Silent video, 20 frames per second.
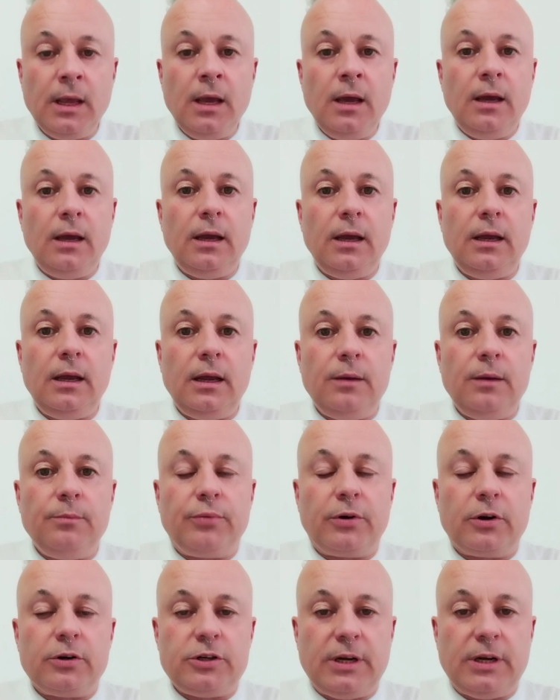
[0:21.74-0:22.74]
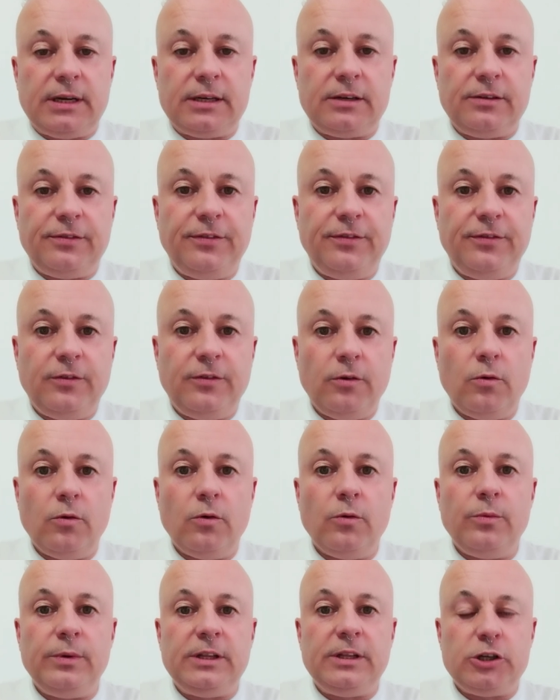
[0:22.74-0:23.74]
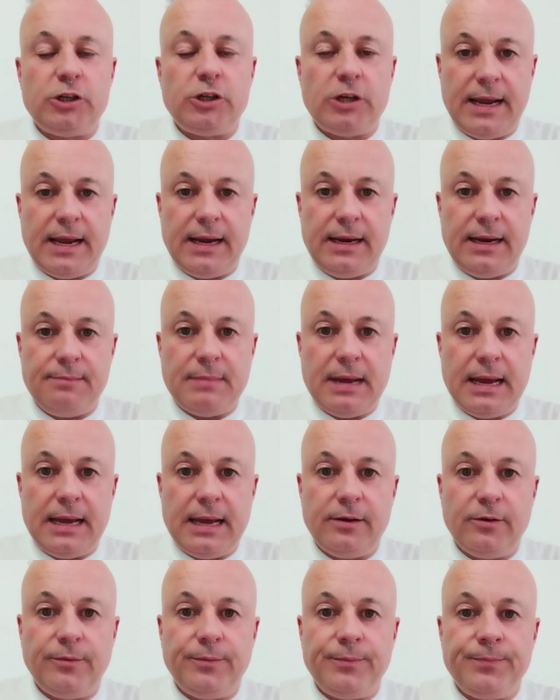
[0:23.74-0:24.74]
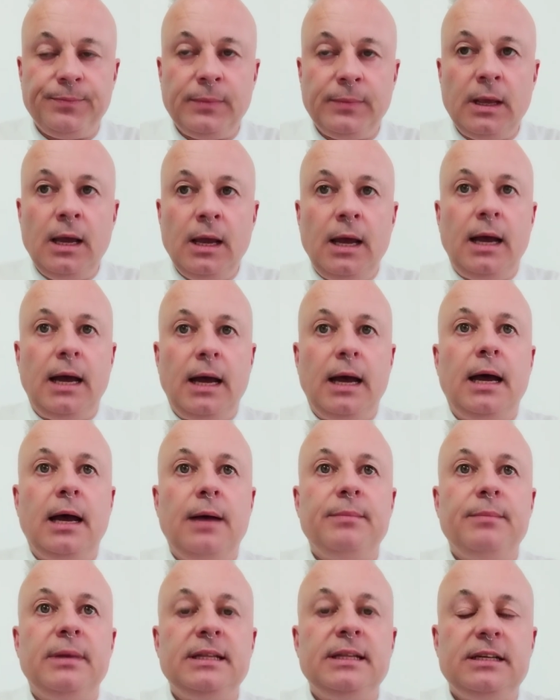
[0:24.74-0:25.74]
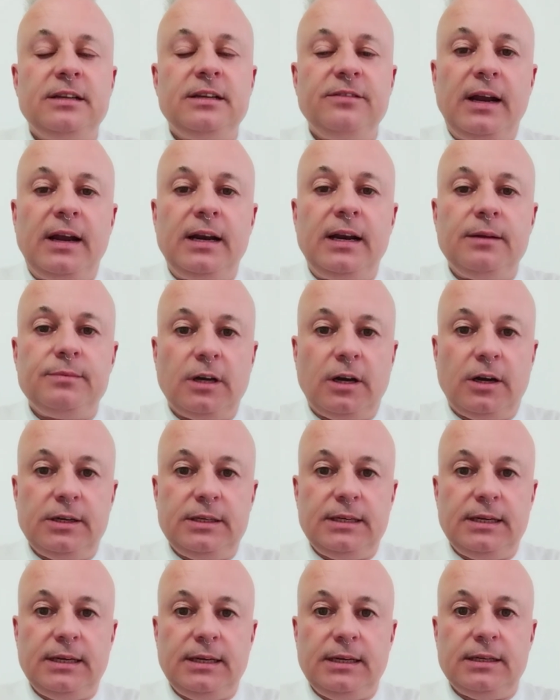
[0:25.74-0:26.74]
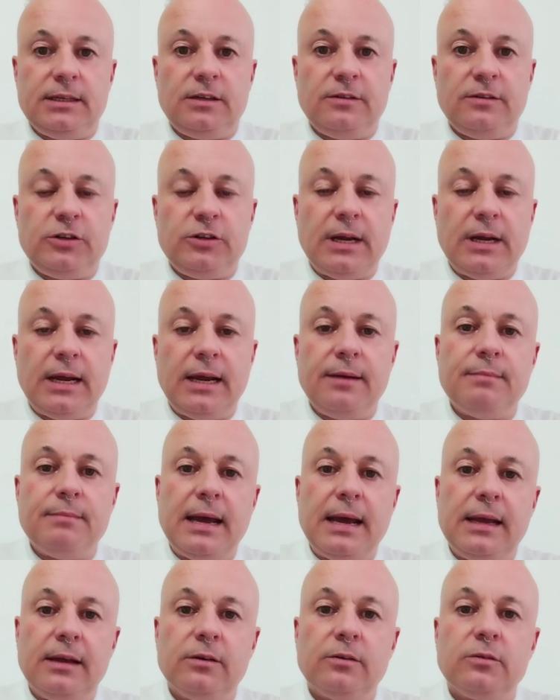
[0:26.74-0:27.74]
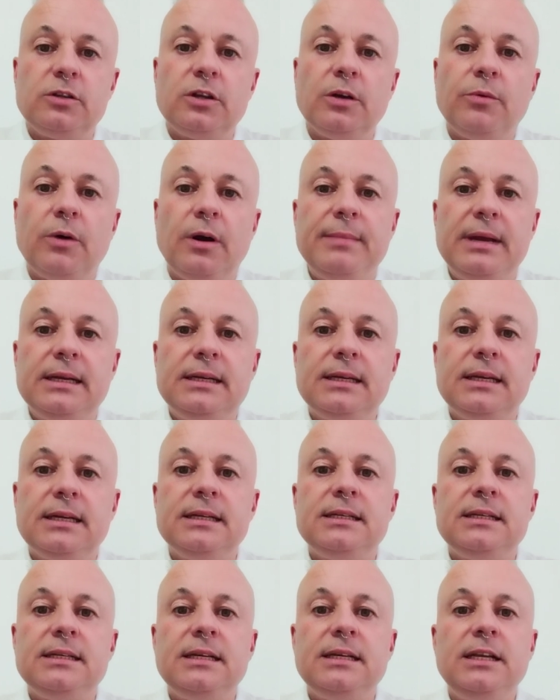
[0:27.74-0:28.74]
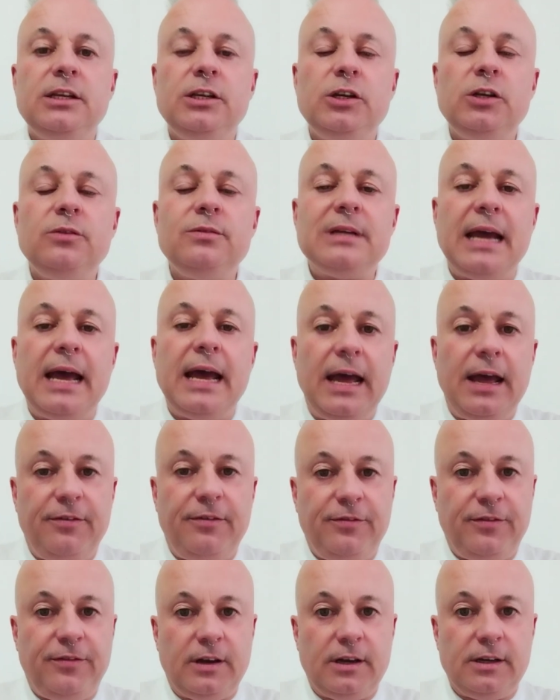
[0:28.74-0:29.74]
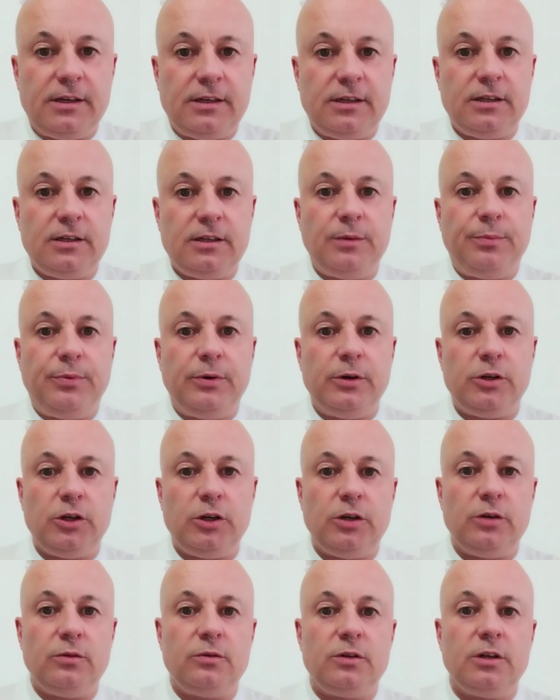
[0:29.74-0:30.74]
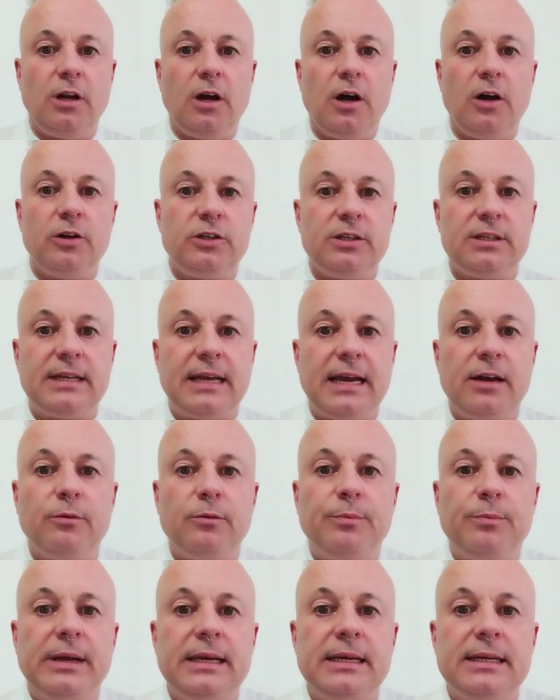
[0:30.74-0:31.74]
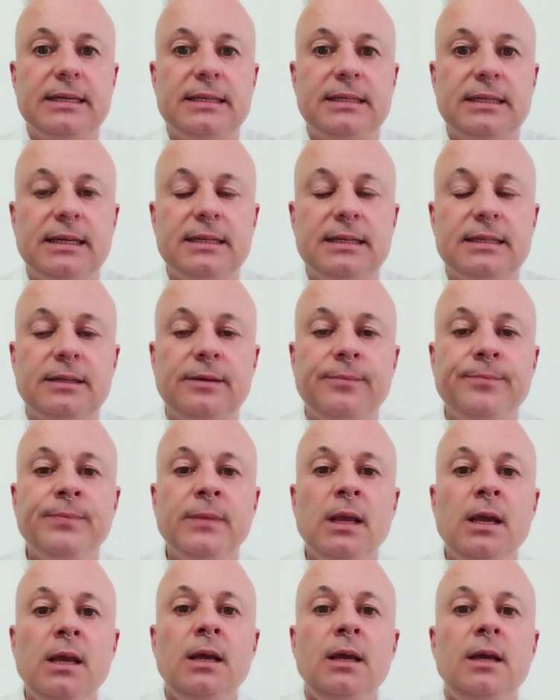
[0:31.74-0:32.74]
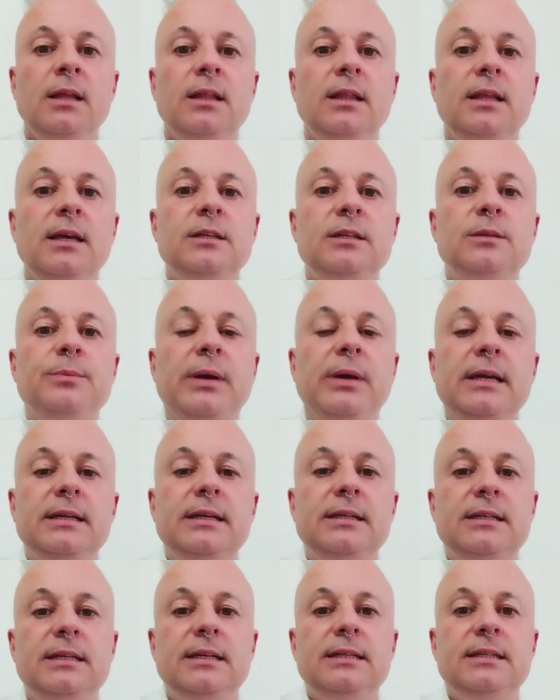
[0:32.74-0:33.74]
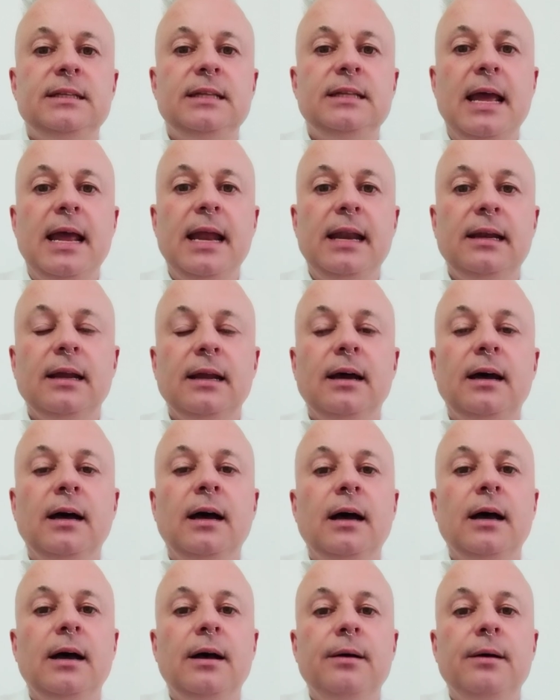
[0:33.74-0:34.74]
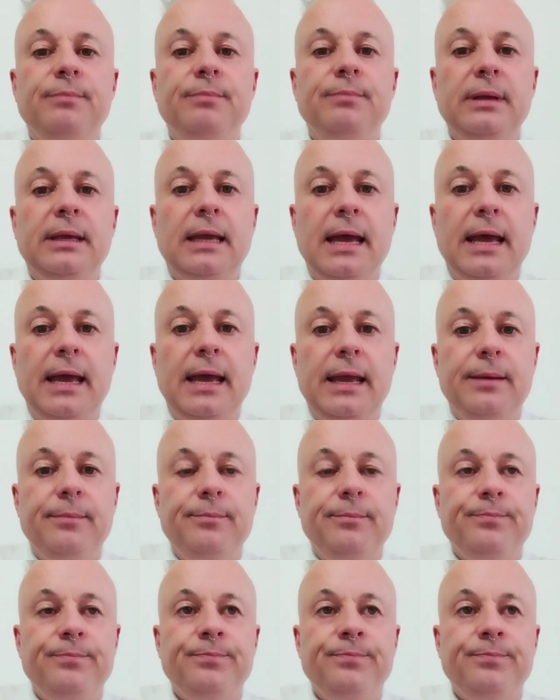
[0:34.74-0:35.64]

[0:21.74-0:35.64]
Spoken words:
in project 4 with the chainmail. And the developed ideas of chainmail, so I made a continued effort to produce larger scale pieces. These pieces then became